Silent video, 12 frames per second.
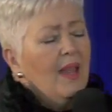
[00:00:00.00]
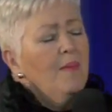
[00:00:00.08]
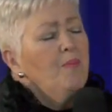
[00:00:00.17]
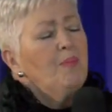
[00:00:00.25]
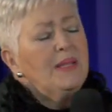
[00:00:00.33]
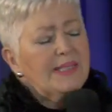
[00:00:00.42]

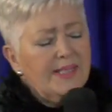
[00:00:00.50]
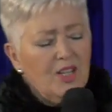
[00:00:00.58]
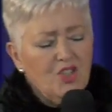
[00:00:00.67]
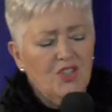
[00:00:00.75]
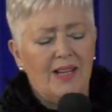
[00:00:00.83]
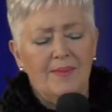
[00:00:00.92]
in
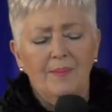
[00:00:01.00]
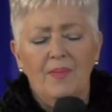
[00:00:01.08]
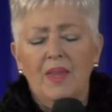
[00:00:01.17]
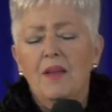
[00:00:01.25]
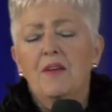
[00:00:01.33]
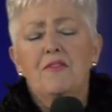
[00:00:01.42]
position
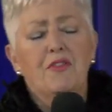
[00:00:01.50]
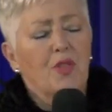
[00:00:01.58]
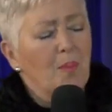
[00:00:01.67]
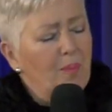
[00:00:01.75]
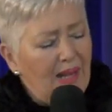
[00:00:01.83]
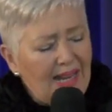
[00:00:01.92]
for
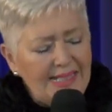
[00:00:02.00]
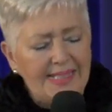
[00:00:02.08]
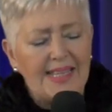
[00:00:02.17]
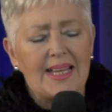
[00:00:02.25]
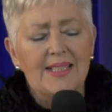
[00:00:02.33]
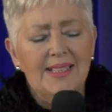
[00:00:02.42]
the
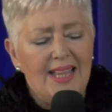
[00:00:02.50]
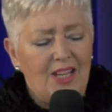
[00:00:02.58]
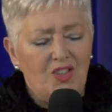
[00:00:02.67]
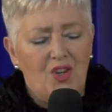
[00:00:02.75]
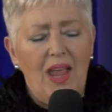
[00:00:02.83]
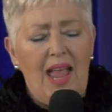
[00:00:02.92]
blessings
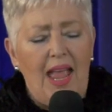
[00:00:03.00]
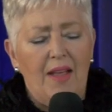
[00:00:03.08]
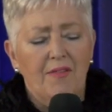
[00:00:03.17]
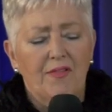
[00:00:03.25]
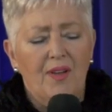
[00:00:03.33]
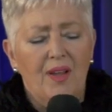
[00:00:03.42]
that you
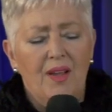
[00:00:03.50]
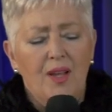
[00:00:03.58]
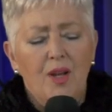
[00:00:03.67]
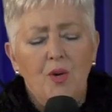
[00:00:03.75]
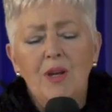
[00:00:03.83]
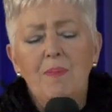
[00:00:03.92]
have.
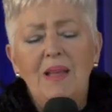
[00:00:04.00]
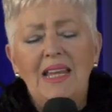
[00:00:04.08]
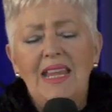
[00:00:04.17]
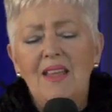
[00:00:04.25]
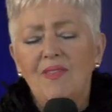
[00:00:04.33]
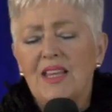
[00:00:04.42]
We
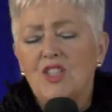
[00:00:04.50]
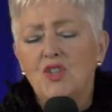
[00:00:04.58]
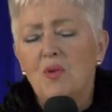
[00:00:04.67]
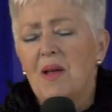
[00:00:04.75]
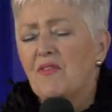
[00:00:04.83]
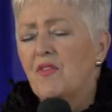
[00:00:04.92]
believe
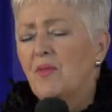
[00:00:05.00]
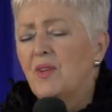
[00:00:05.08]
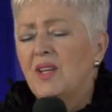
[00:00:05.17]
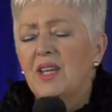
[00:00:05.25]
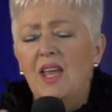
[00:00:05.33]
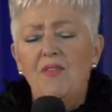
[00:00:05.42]
that you have
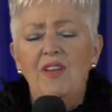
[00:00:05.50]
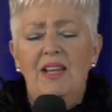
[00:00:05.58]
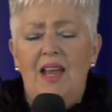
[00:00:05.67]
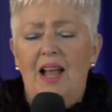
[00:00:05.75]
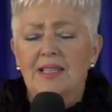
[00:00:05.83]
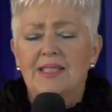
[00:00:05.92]

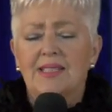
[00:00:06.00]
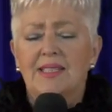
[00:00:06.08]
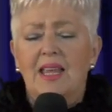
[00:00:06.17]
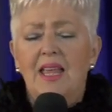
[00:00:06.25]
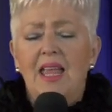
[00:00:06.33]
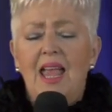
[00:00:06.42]
given
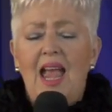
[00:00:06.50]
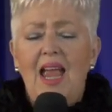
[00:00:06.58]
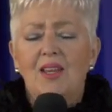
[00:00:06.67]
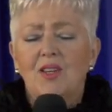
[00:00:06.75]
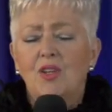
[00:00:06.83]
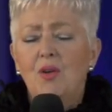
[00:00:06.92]
us
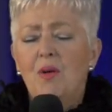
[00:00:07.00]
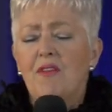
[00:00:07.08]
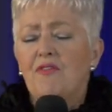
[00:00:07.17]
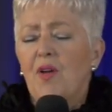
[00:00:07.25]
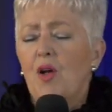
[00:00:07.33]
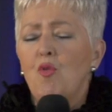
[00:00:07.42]
and you
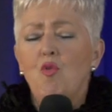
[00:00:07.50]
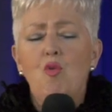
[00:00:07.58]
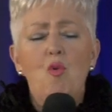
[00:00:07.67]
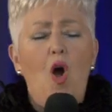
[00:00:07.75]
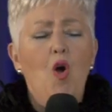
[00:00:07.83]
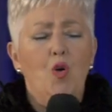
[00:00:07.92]
have
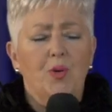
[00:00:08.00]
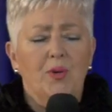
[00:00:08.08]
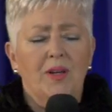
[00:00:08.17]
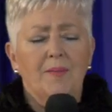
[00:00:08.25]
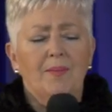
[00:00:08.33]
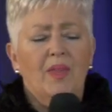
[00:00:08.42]

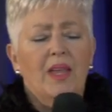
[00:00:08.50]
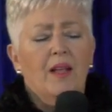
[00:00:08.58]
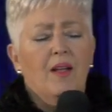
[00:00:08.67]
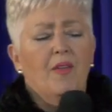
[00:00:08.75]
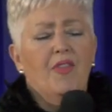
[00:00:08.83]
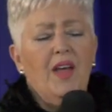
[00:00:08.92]
grown
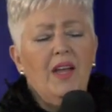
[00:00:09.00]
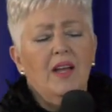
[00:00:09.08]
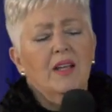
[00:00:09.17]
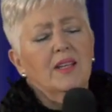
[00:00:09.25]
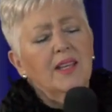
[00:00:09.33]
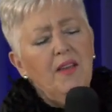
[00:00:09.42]
the
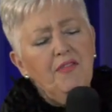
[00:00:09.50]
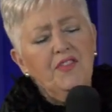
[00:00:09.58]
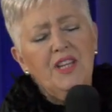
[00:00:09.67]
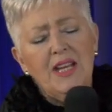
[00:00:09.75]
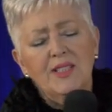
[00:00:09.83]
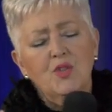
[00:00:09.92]

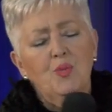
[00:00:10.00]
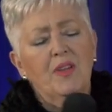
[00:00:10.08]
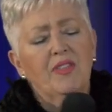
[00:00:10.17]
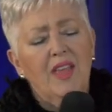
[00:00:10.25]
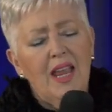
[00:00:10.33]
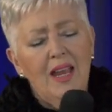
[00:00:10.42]
giftings
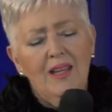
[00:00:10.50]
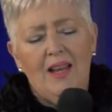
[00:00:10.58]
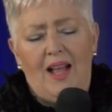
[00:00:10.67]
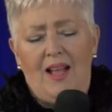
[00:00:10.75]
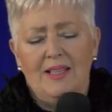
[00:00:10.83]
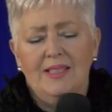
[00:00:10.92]
within
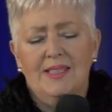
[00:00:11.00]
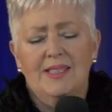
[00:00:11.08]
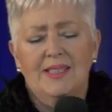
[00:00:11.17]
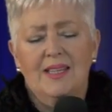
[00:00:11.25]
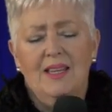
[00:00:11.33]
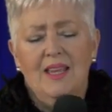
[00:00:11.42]

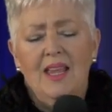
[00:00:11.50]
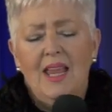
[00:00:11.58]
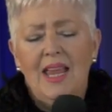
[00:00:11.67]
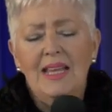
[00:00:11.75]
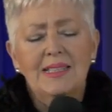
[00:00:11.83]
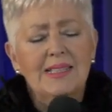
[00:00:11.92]
us
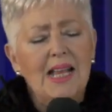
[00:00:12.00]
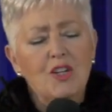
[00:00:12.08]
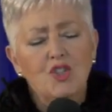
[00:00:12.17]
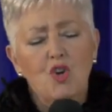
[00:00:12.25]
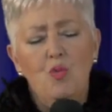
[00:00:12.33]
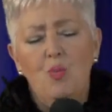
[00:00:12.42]
in
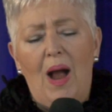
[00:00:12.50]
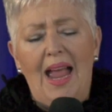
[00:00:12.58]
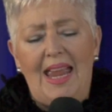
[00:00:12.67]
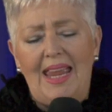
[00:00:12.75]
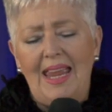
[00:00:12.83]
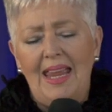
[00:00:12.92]
such a
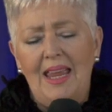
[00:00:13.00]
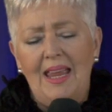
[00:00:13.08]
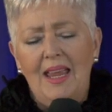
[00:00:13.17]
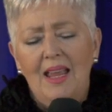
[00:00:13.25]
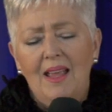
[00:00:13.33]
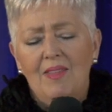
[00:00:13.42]
way
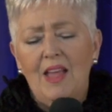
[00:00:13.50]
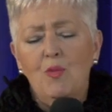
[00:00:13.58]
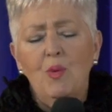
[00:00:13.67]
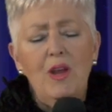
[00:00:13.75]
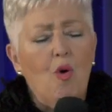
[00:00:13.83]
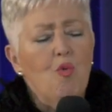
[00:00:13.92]
that
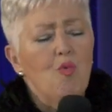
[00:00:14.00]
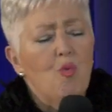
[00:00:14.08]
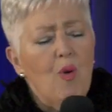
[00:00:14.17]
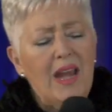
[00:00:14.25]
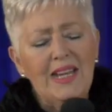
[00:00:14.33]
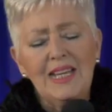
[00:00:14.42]
we are
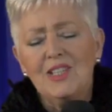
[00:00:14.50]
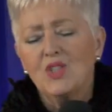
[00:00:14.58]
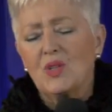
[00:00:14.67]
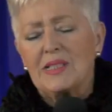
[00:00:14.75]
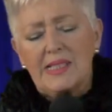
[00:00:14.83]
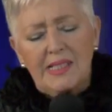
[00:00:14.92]
ready
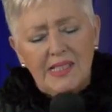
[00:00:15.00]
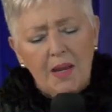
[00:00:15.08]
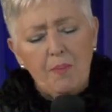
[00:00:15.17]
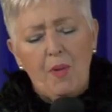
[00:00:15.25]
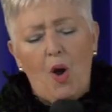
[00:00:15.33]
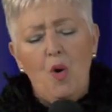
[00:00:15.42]
to
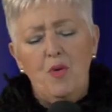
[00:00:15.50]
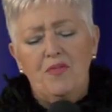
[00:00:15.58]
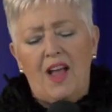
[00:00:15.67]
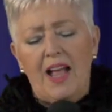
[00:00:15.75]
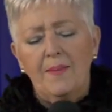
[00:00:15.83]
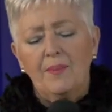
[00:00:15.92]
step
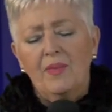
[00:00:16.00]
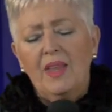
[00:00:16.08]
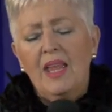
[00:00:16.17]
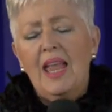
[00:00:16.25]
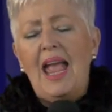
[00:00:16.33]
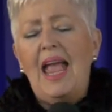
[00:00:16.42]
over
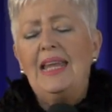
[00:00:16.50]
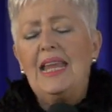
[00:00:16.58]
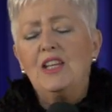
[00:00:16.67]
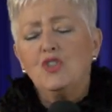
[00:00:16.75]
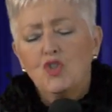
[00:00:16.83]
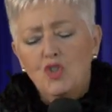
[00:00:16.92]
and
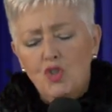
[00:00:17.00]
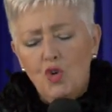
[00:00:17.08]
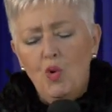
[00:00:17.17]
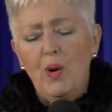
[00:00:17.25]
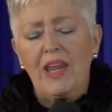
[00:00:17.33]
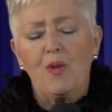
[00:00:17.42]

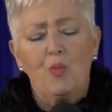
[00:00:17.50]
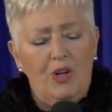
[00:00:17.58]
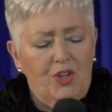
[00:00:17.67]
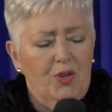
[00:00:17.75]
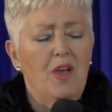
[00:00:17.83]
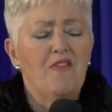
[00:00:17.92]
enjoy
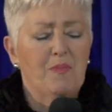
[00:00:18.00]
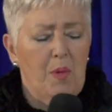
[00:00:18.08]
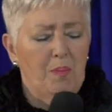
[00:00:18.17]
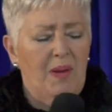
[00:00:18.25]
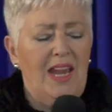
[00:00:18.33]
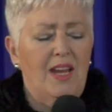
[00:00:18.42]
what you have
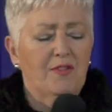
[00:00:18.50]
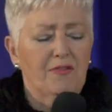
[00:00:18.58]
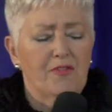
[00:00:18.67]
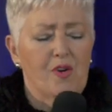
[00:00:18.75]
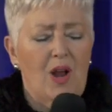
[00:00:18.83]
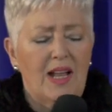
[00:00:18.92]
prepared
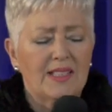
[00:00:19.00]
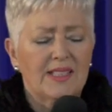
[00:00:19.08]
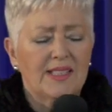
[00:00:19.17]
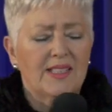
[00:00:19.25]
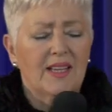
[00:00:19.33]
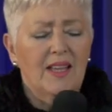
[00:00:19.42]
for
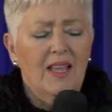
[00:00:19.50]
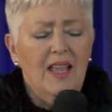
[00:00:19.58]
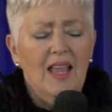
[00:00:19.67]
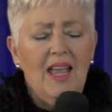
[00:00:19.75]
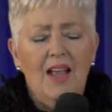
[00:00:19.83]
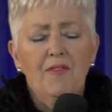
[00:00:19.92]
us.
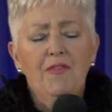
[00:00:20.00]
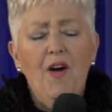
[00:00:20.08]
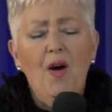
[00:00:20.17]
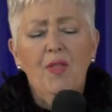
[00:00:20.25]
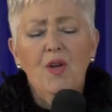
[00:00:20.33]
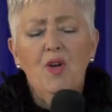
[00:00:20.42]
And
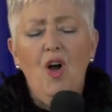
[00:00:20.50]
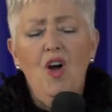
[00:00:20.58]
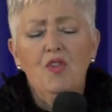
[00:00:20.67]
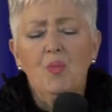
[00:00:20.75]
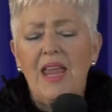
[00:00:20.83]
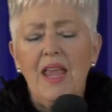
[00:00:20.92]
Father
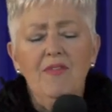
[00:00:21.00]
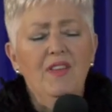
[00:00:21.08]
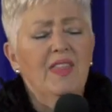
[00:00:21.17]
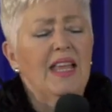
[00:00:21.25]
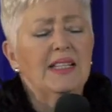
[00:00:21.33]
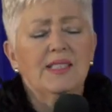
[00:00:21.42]
God,
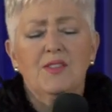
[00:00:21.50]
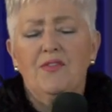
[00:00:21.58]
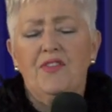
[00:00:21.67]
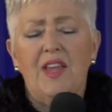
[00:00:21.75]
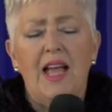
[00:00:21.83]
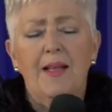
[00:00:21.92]
wherever there's
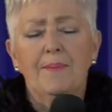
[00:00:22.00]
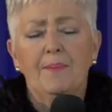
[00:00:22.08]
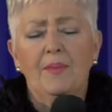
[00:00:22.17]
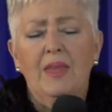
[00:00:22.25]
fear,